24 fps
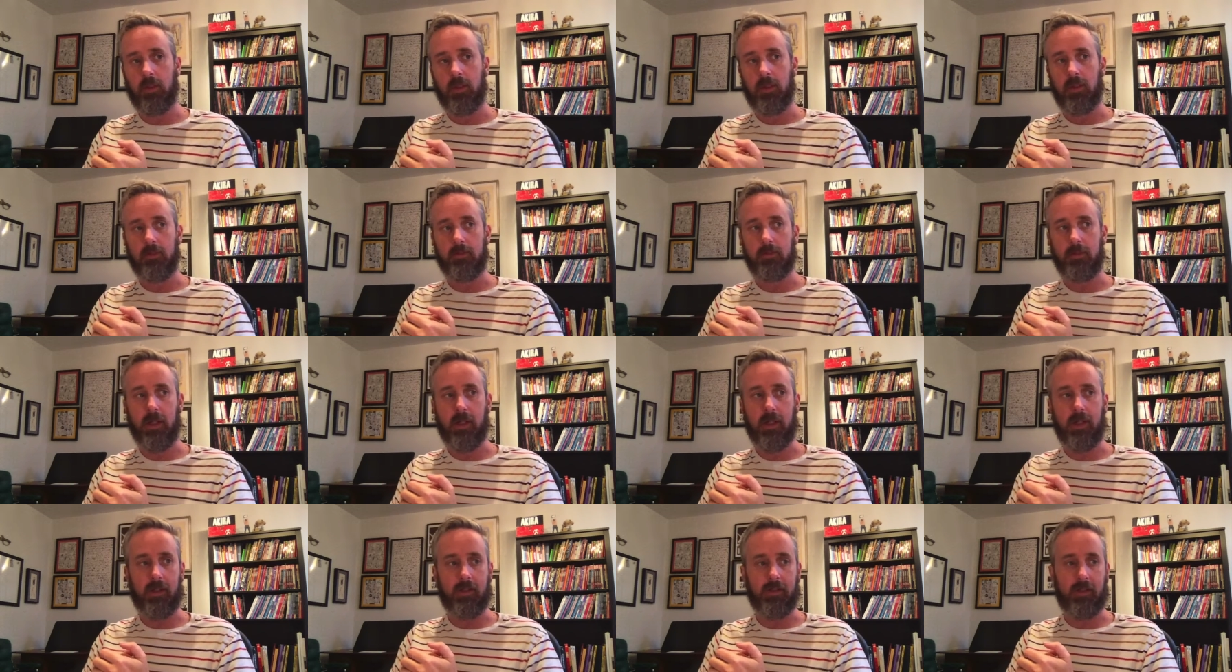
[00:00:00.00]

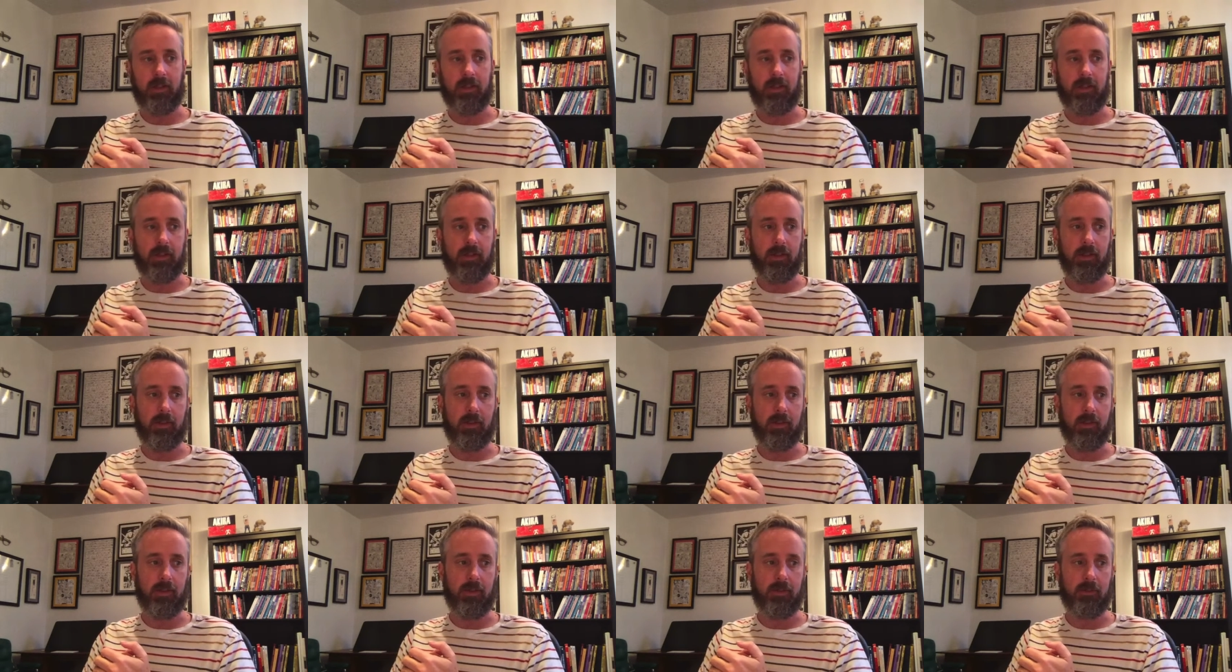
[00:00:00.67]
by
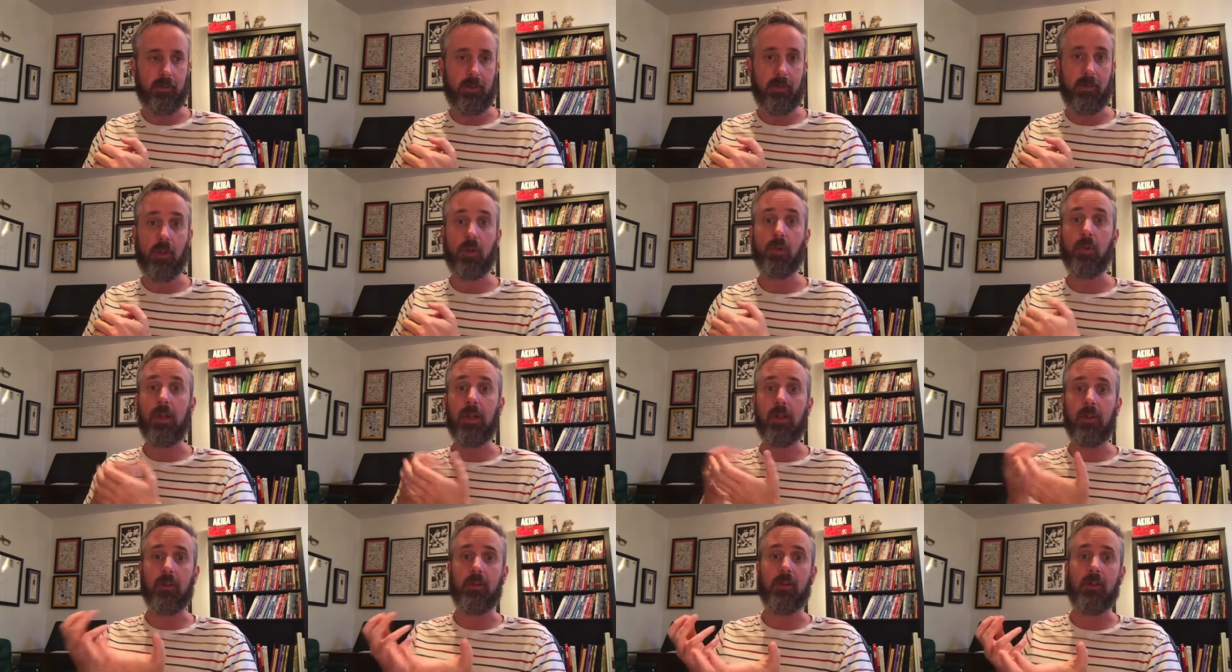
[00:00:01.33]
the
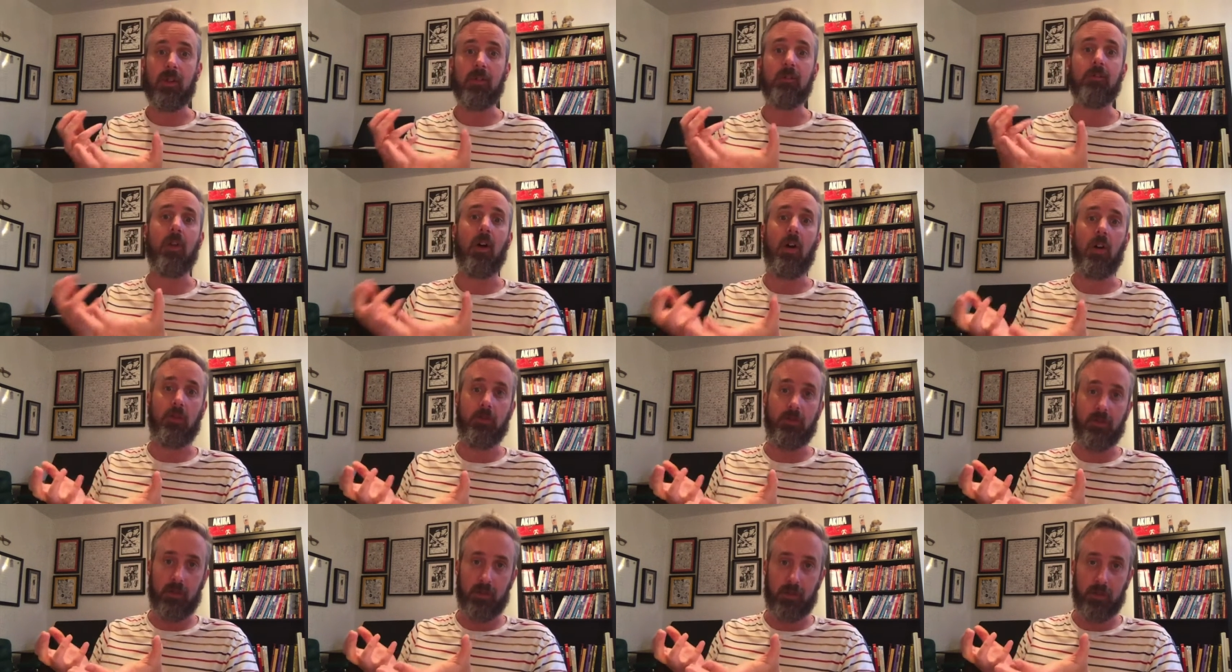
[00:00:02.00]
creators
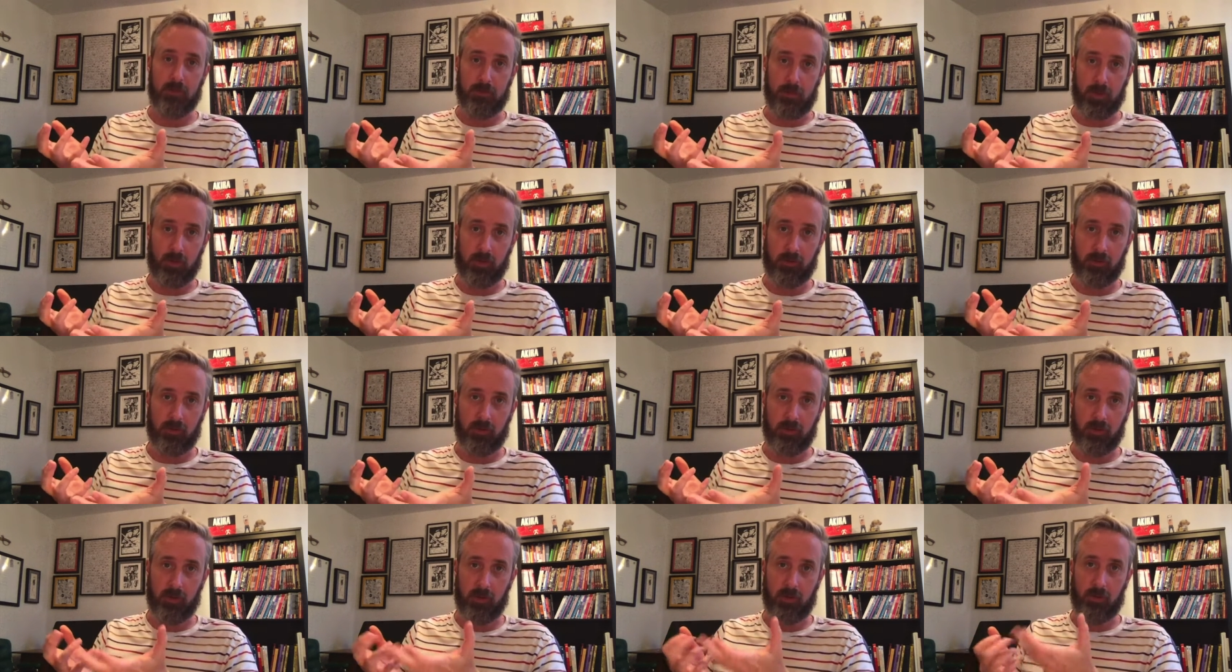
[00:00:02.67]
involved in the
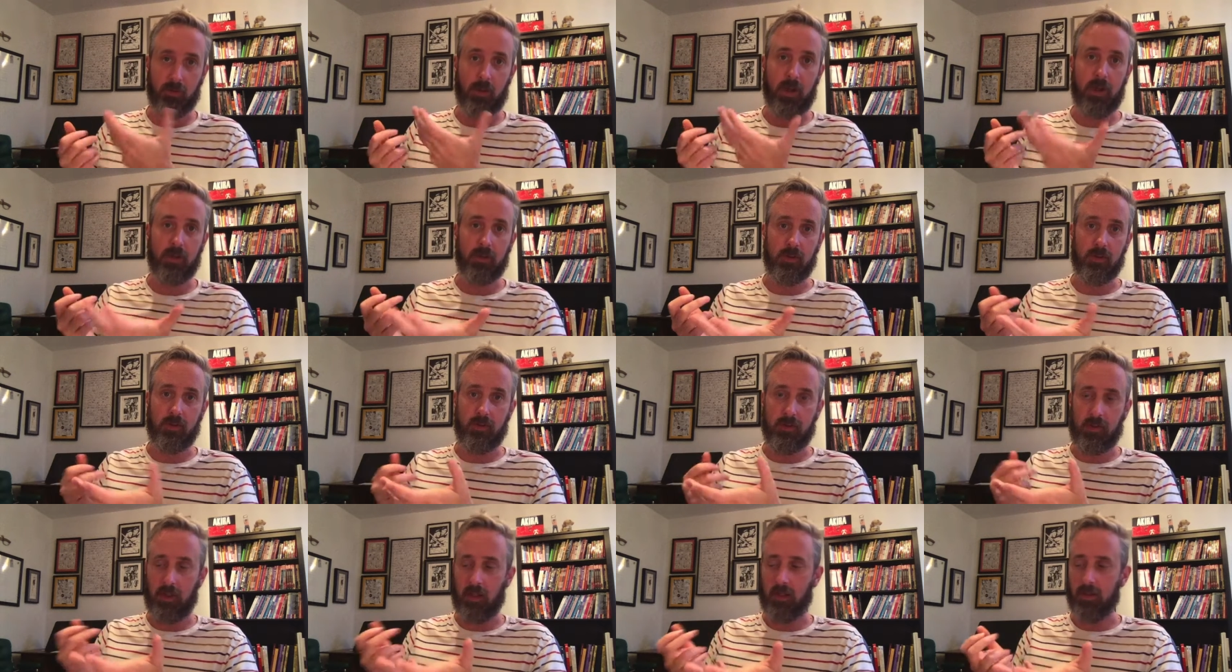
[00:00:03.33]
books, the writers
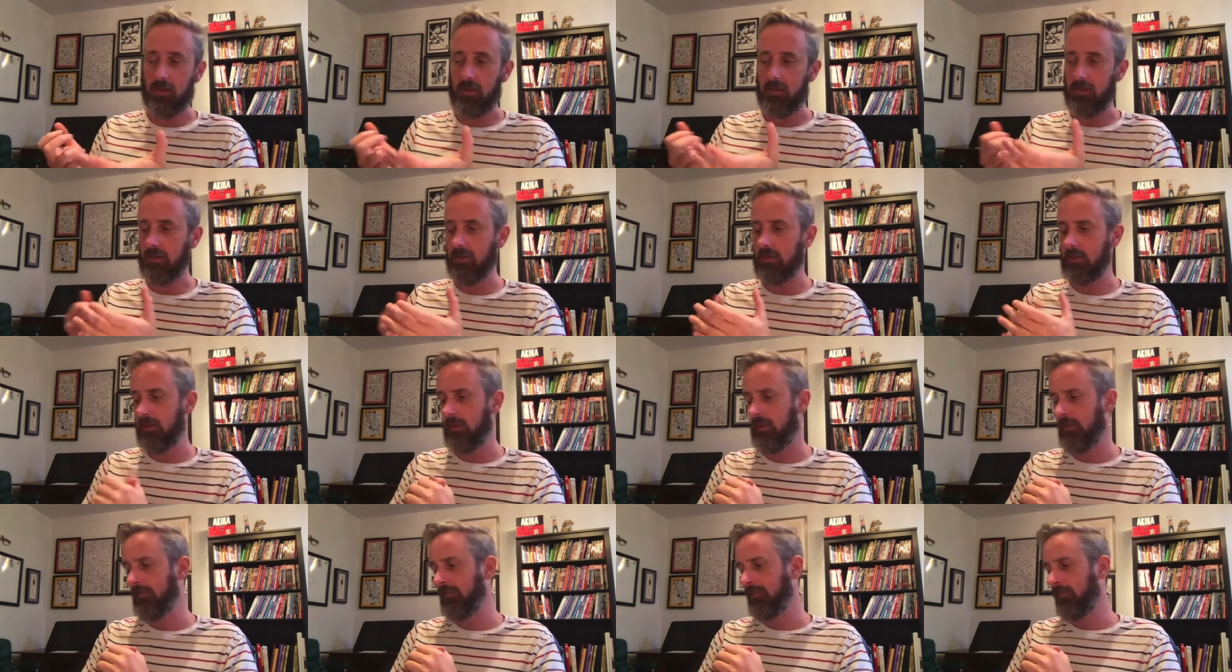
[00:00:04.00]
and the artists.
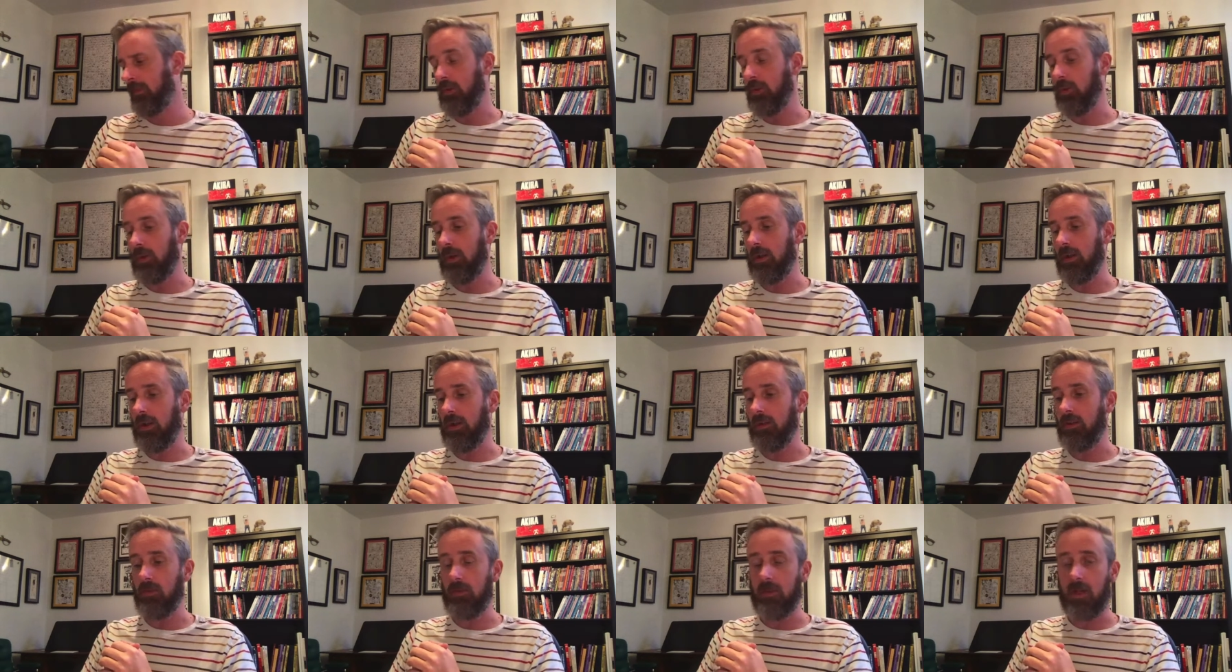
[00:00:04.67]
Well,
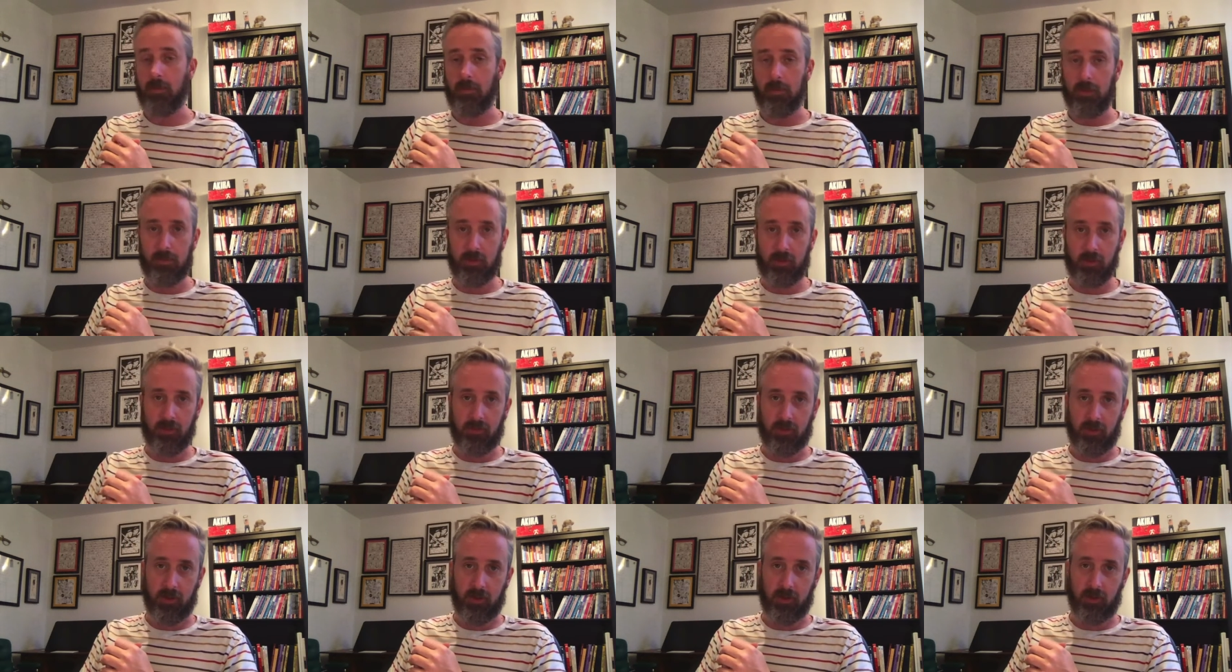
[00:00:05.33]
I do a couple of books
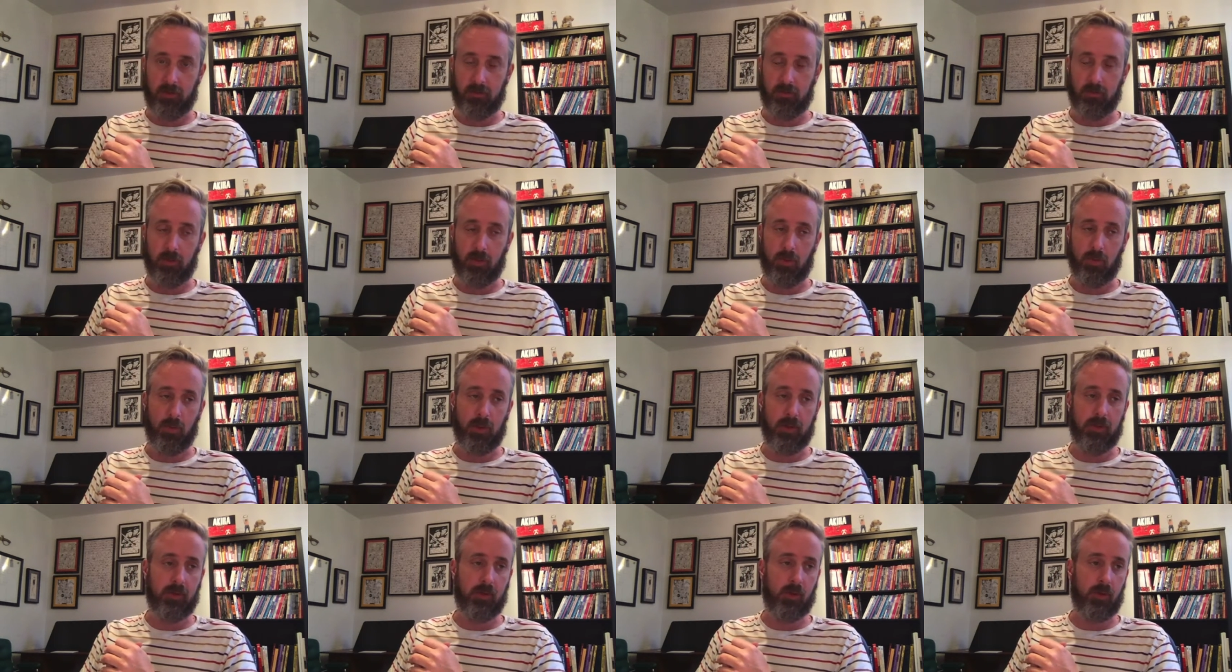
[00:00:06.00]
there.
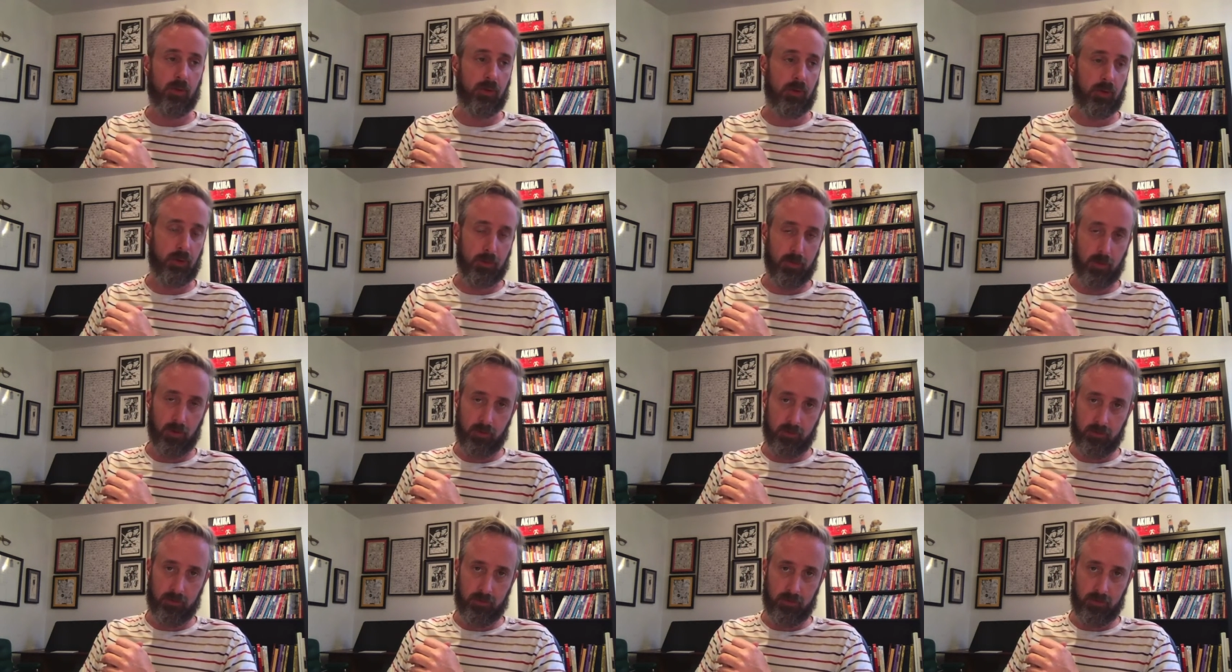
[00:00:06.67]
One is called New
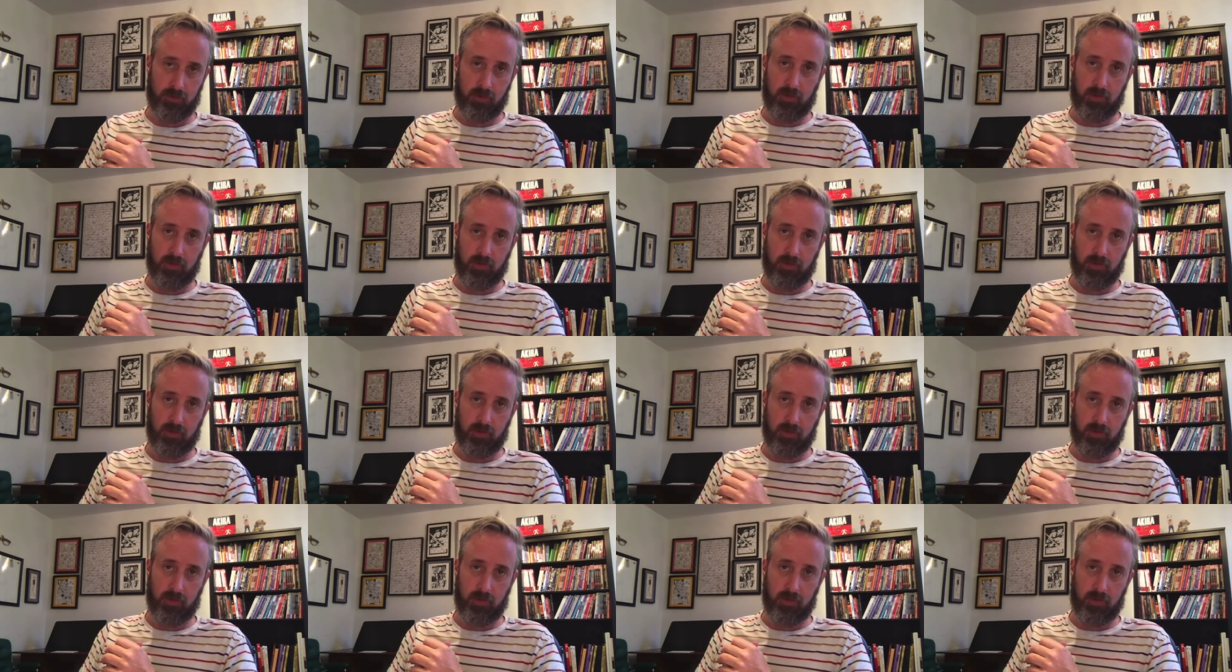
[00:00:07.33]
Burn.